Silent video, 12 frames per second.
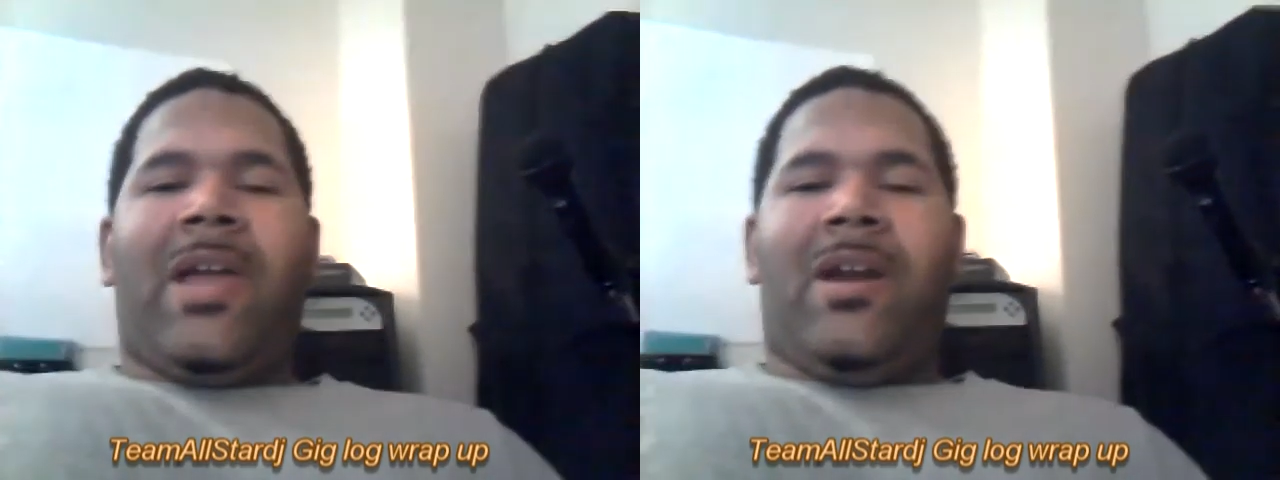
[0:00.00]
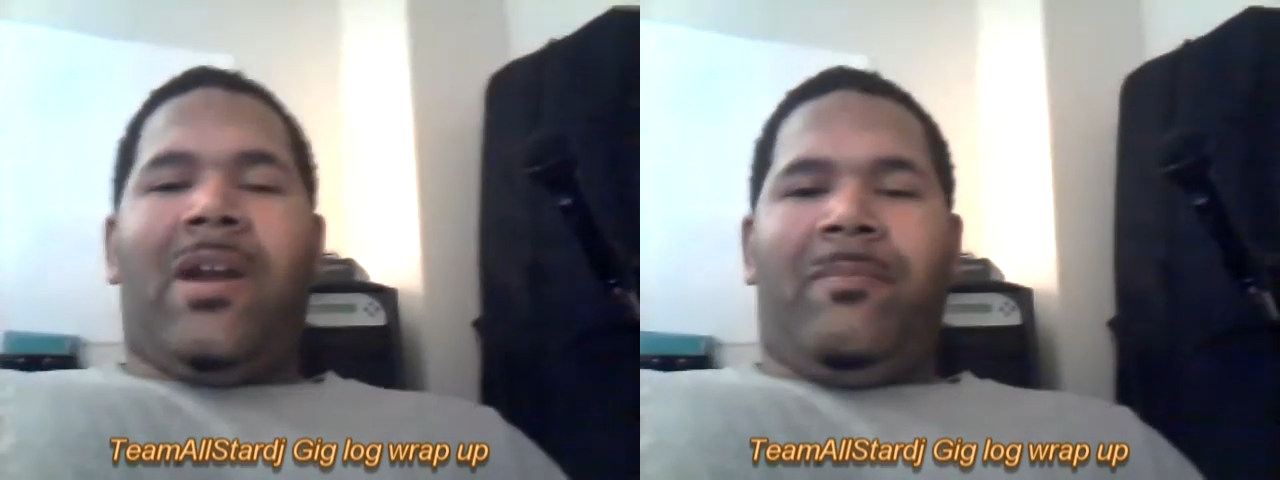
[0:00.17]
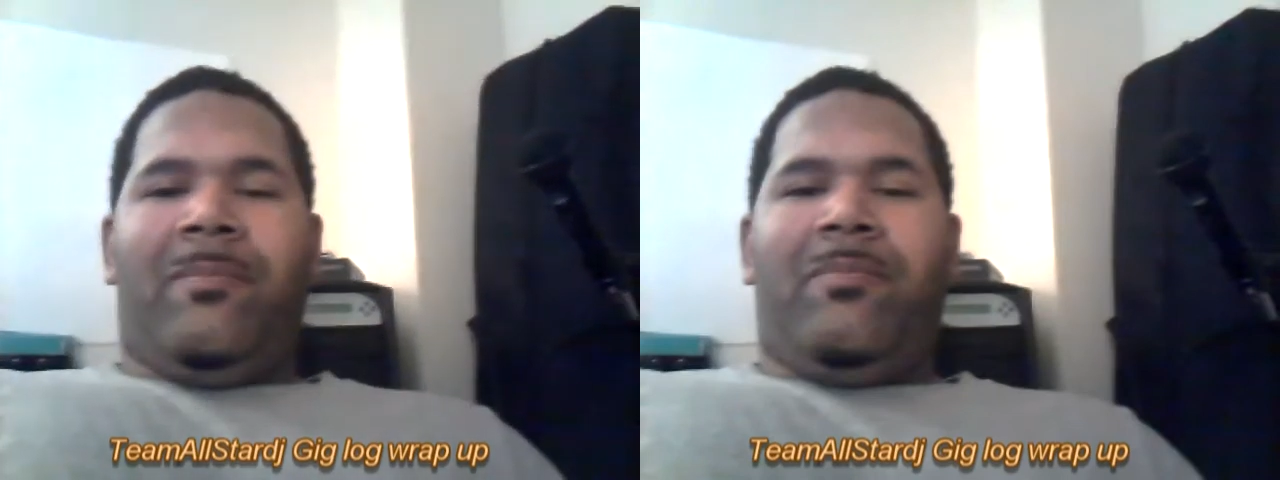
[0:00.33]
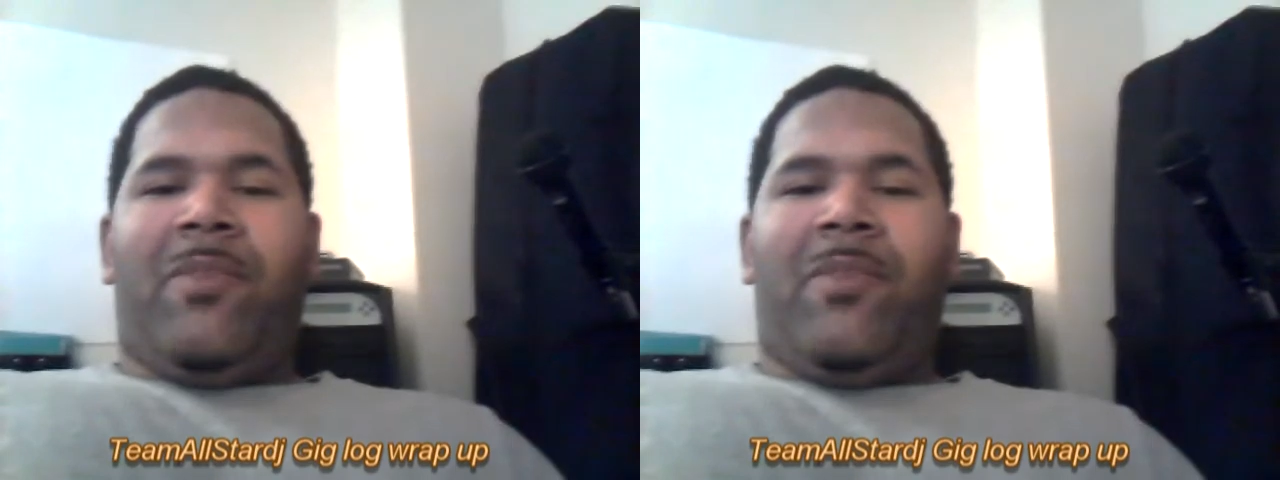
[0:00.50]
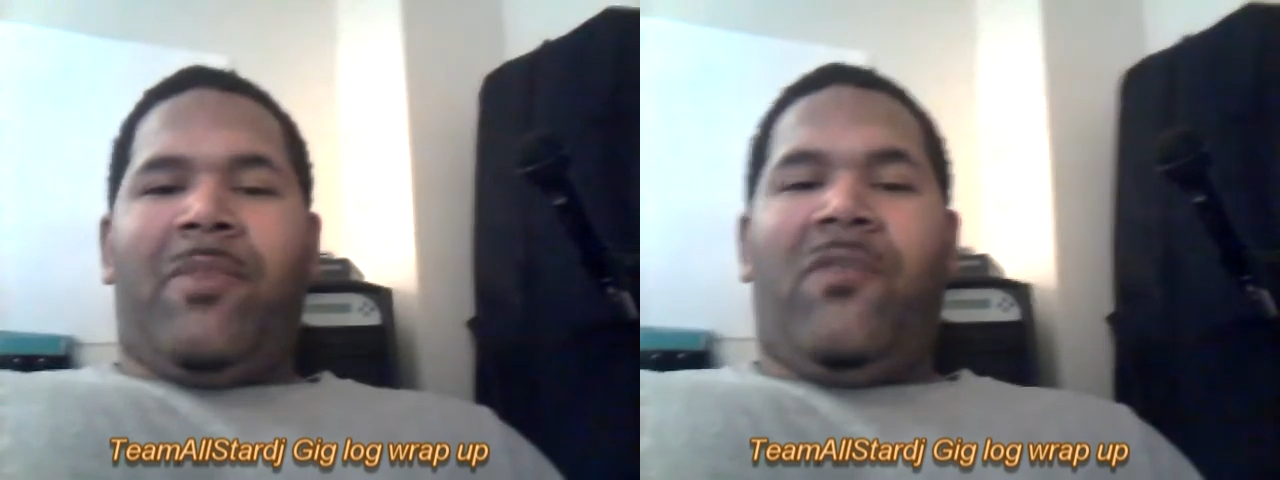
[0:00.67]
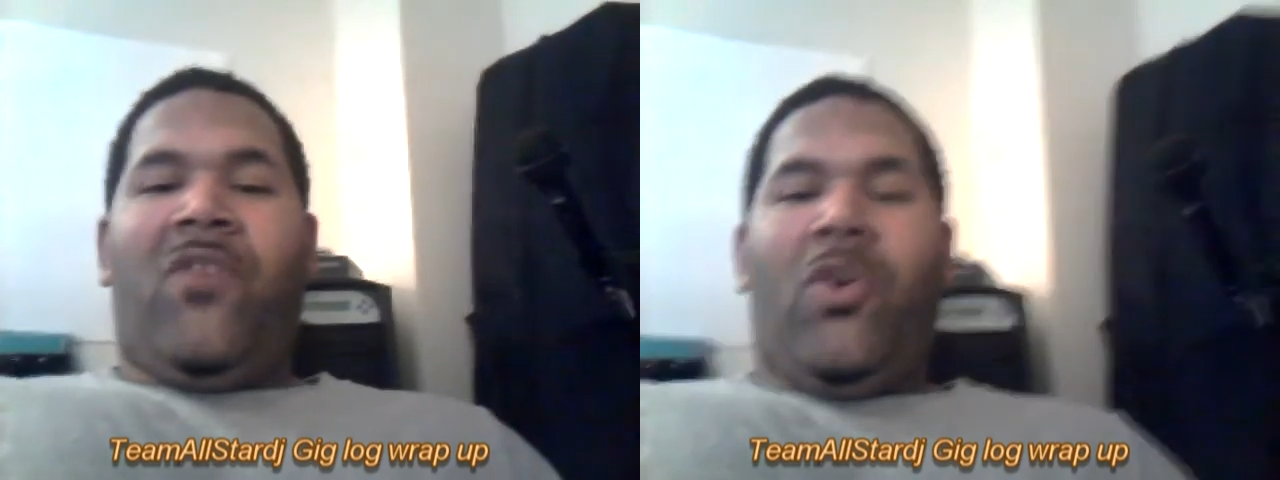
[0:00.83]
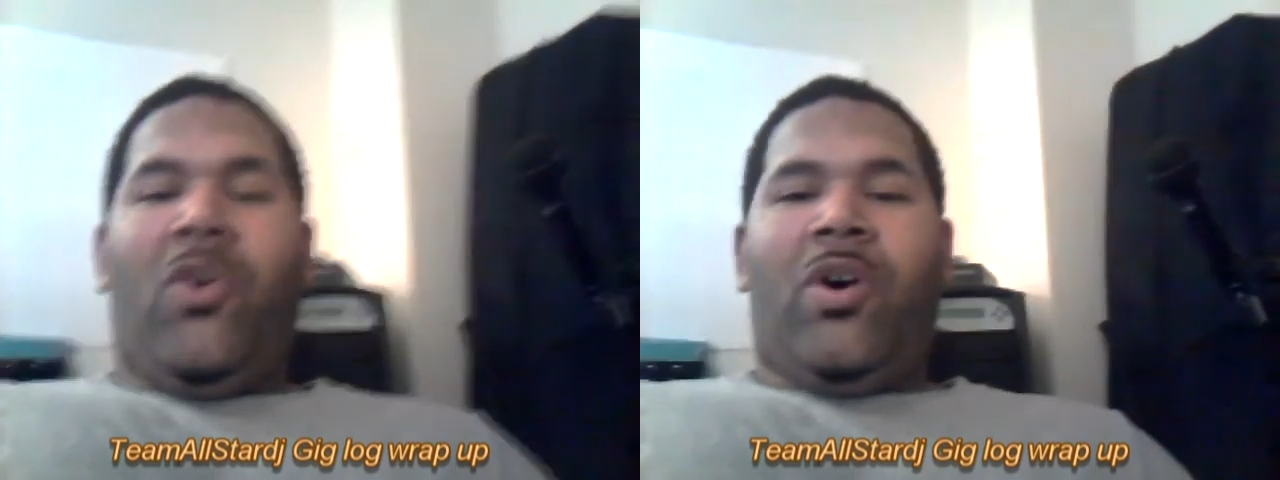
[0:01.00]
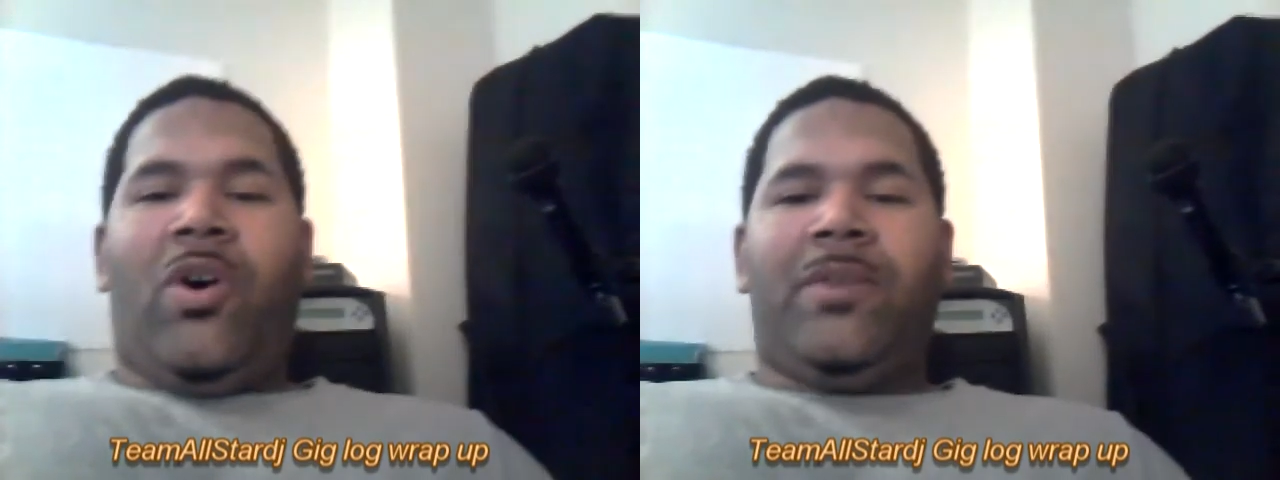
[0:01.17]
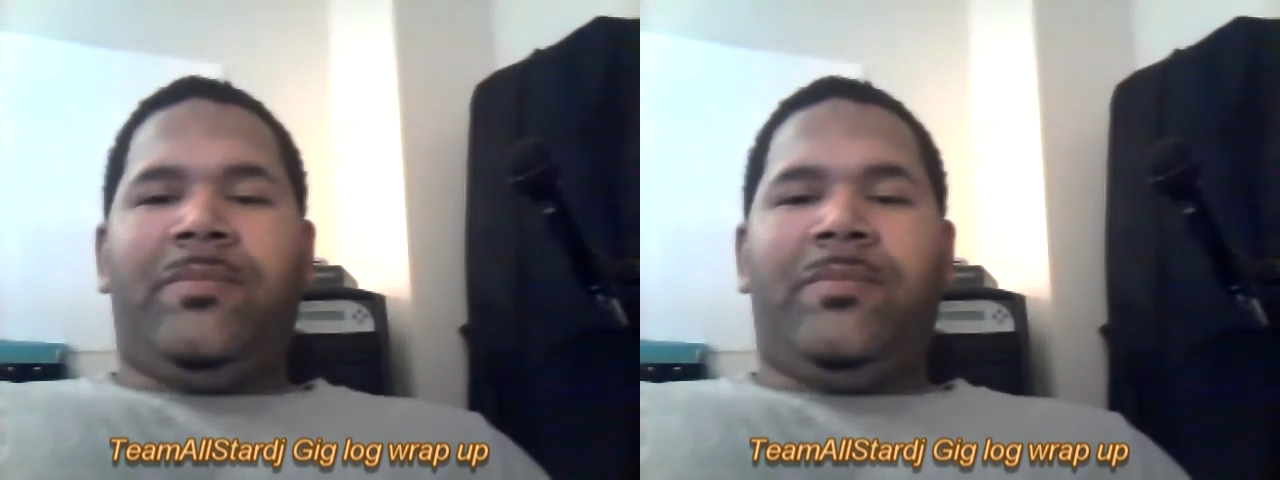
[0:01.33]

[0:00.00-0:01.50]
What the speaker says: up before